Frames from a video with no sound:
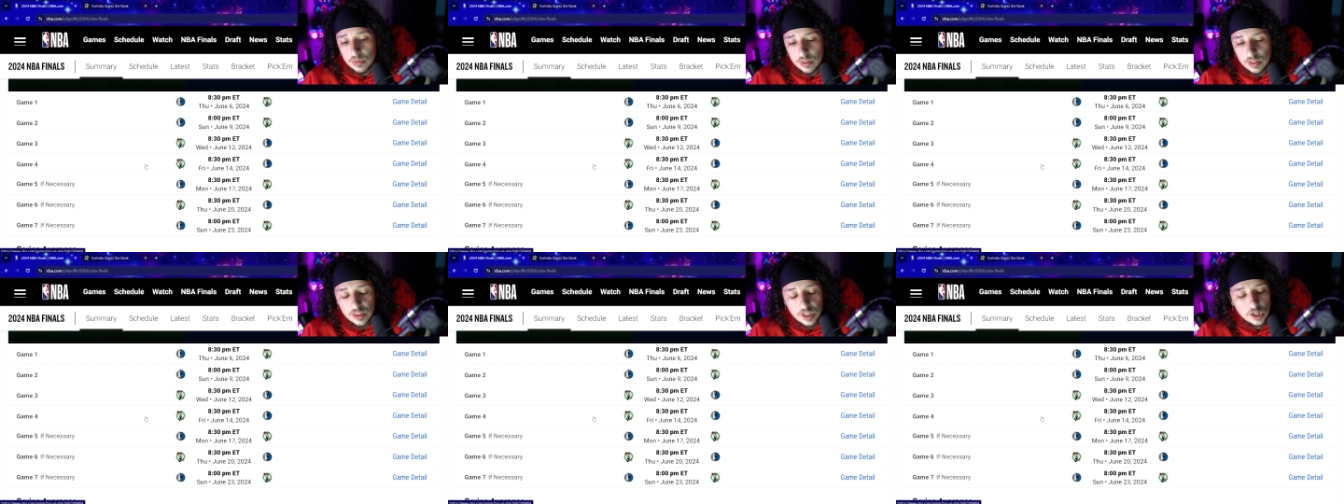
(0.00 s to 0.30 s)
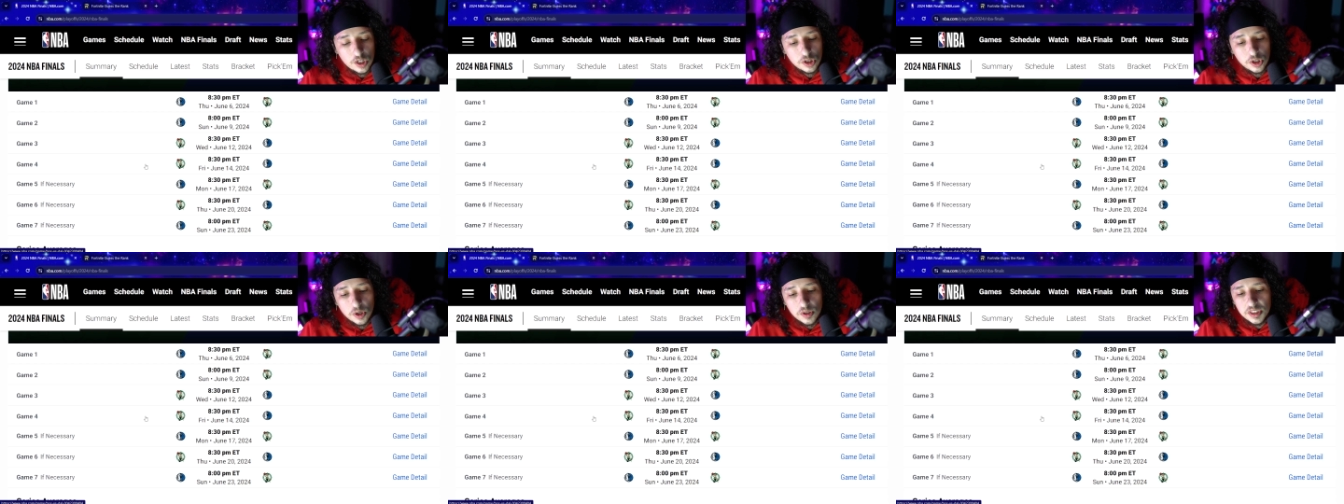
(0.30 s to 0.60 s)
the
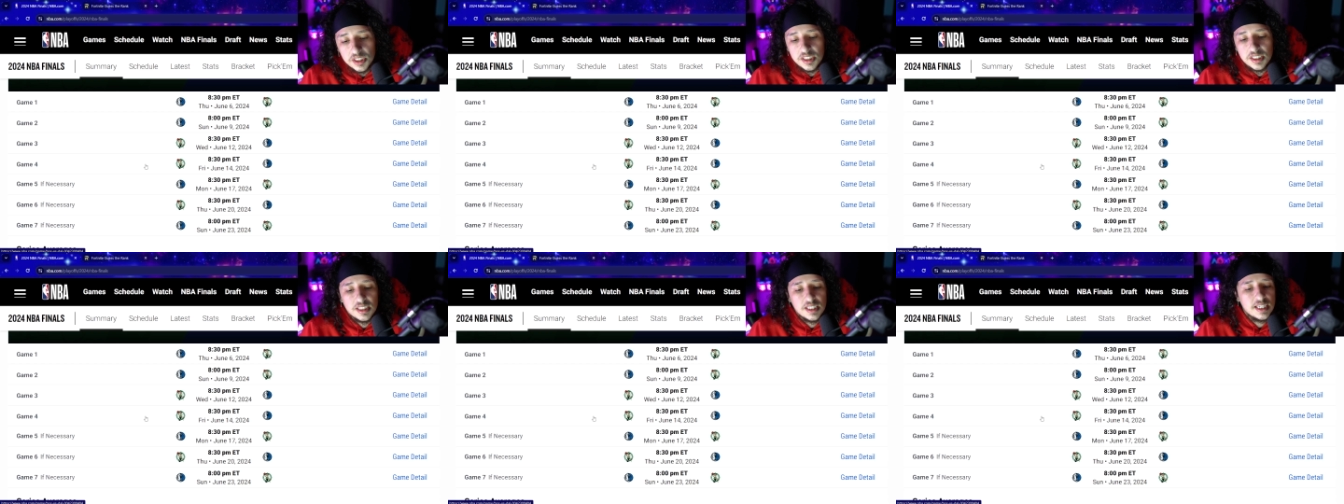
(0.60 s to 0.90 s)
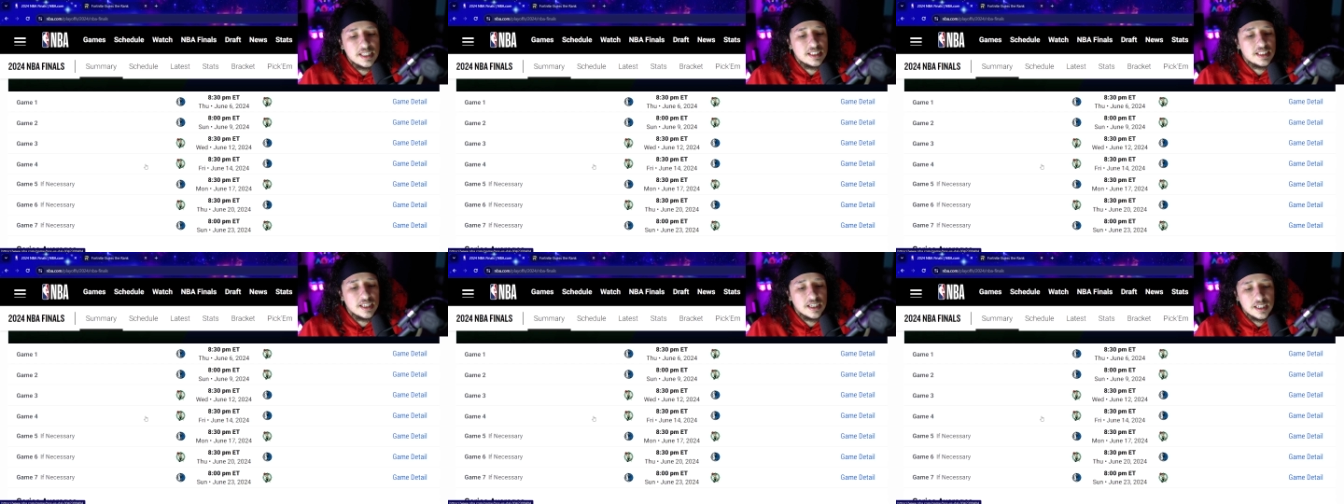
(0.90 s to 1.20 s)
closest
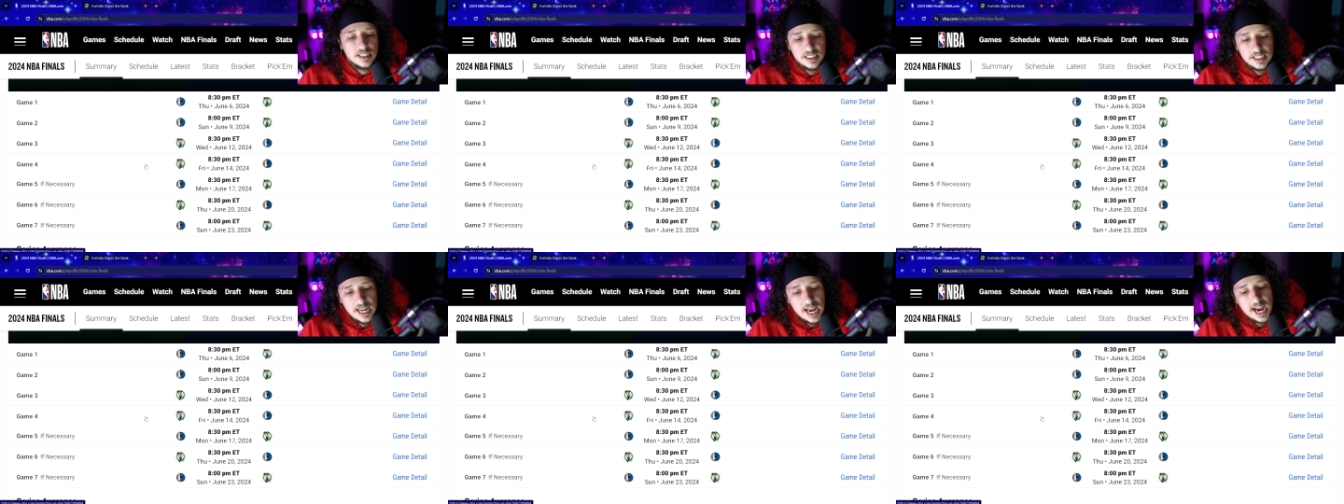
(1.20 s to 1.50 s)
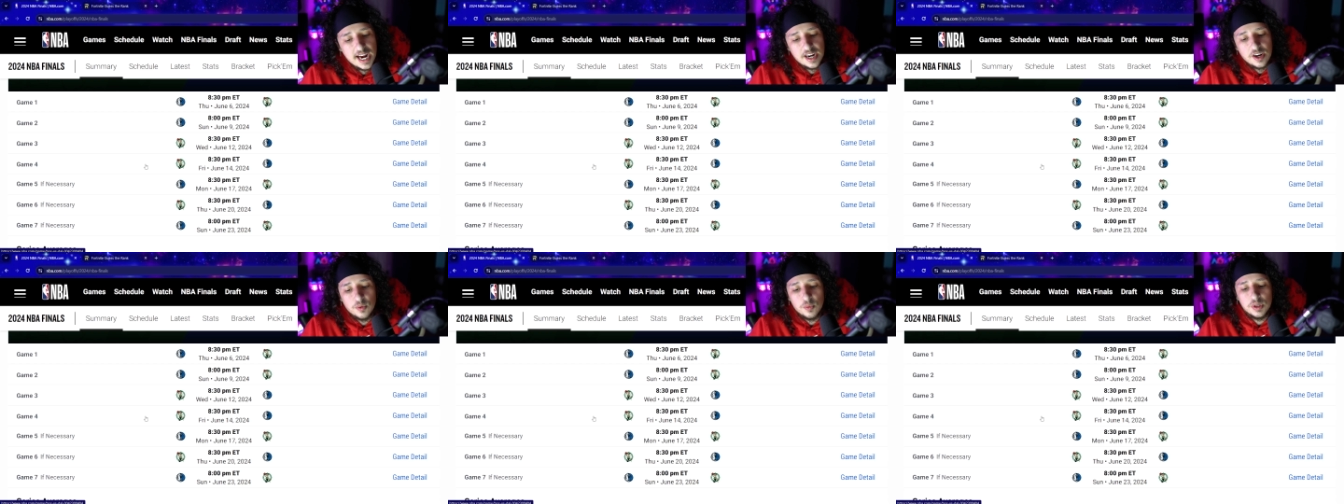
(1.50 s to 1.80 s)
thing to a
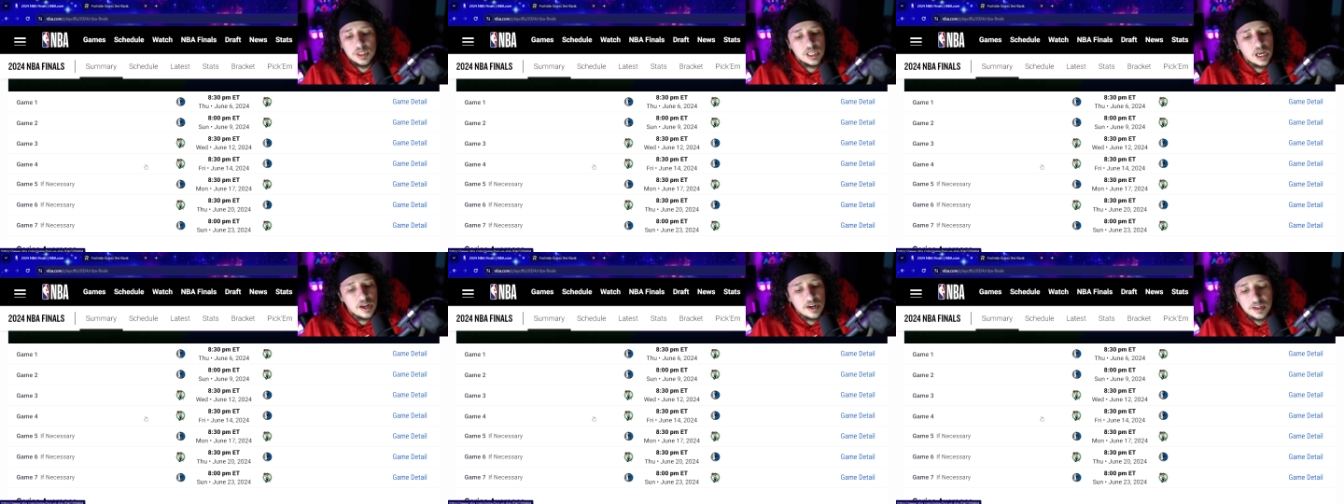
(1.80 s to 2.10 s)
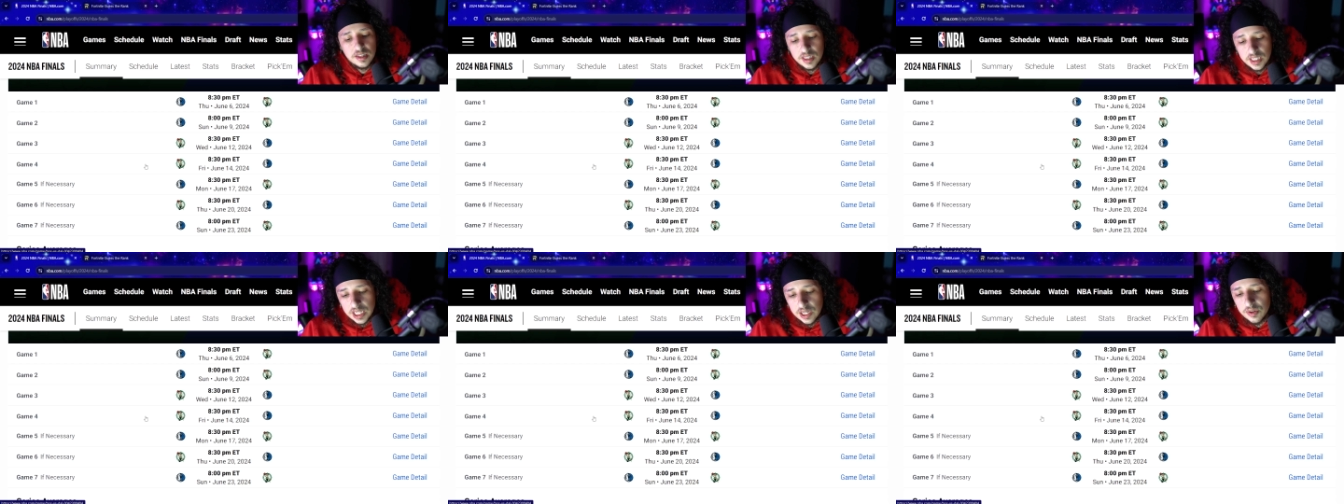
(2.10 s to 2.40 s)
dagger without
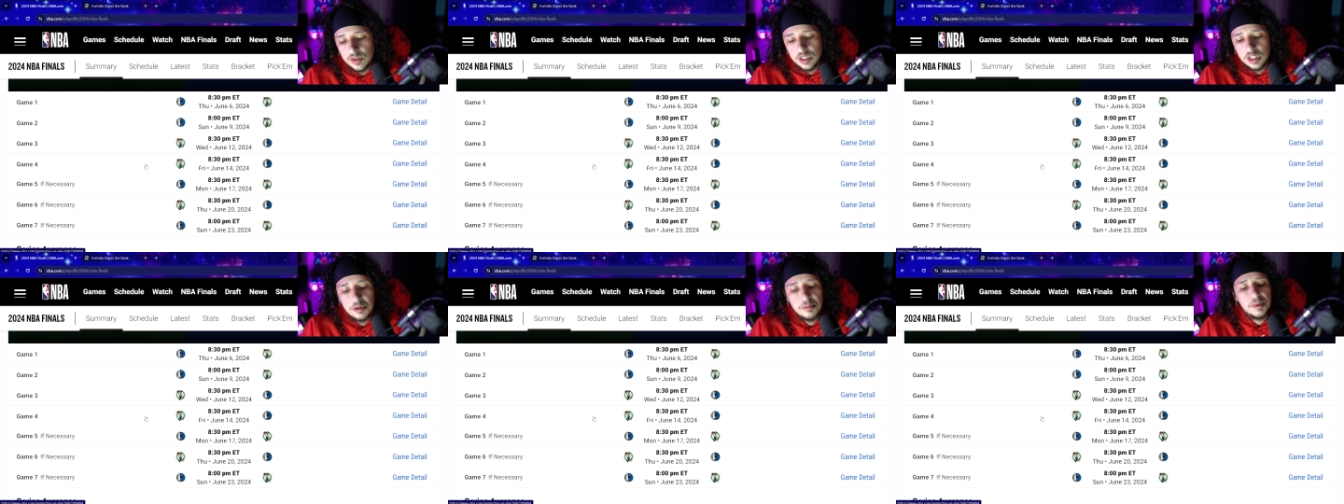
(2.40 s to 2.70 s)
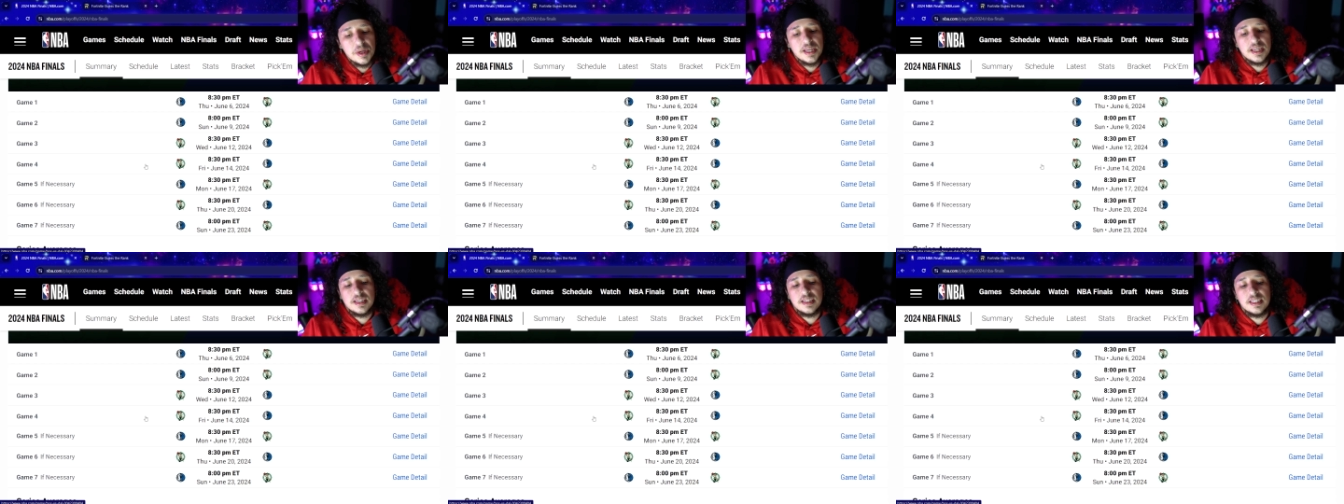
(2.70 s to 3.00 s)
it literally
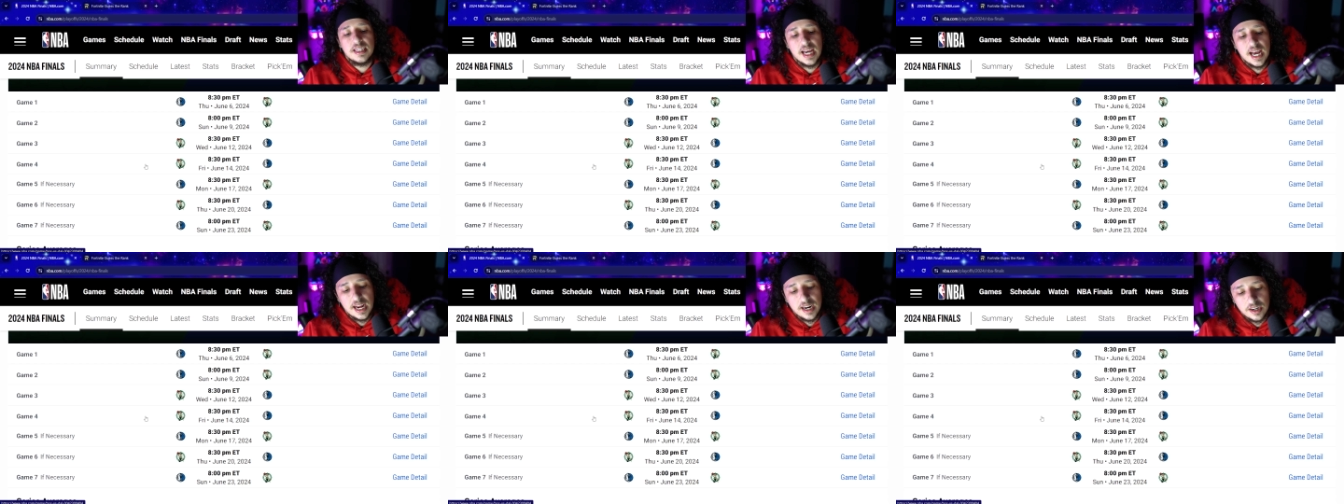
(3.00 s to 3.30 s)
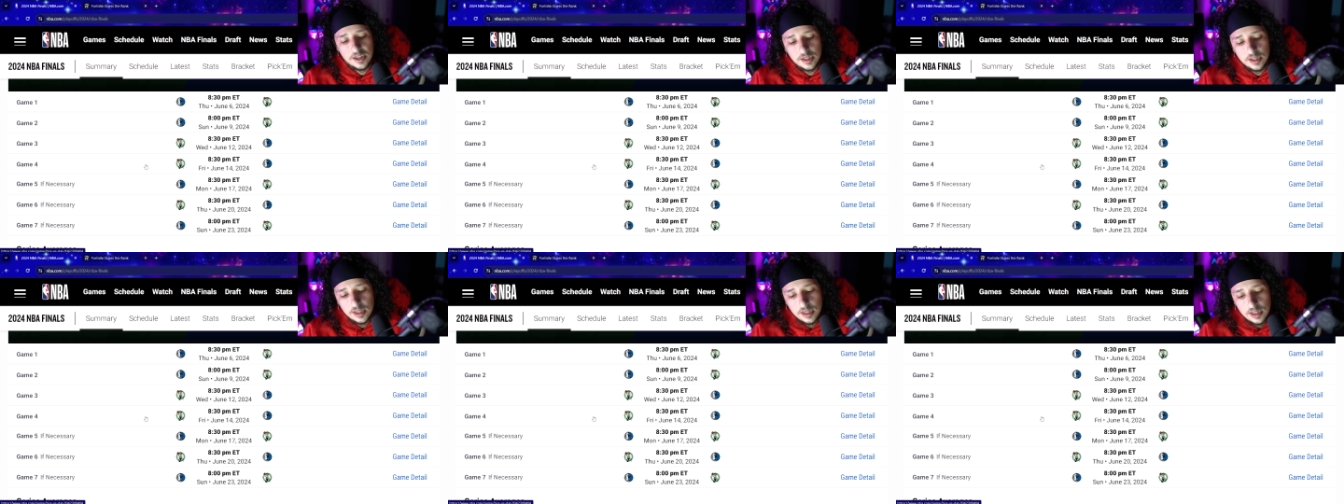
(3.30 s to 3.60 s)
being a
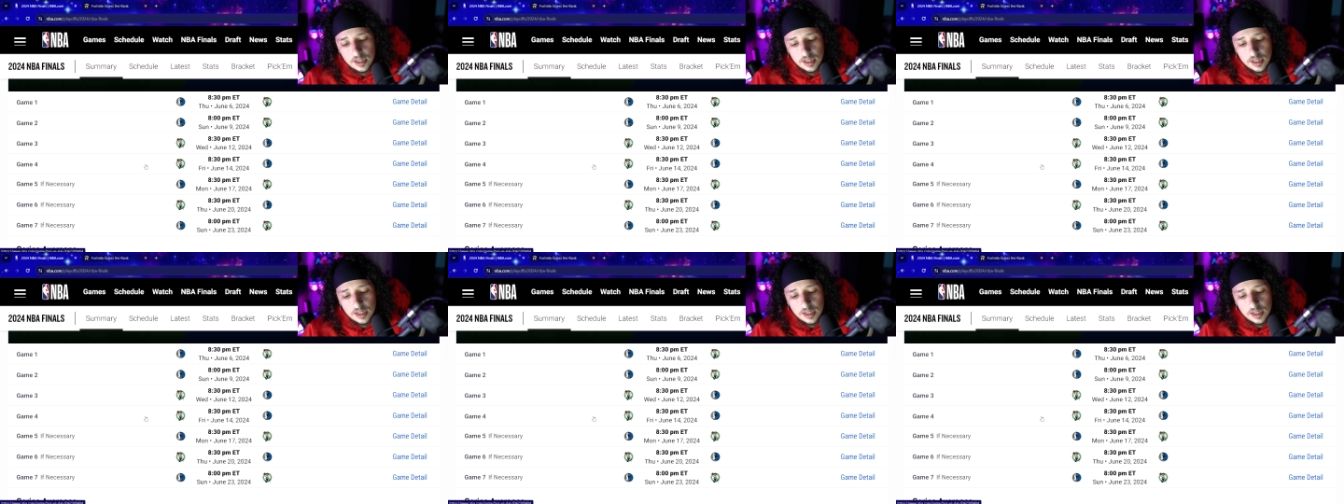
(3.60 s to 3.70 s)
dagger.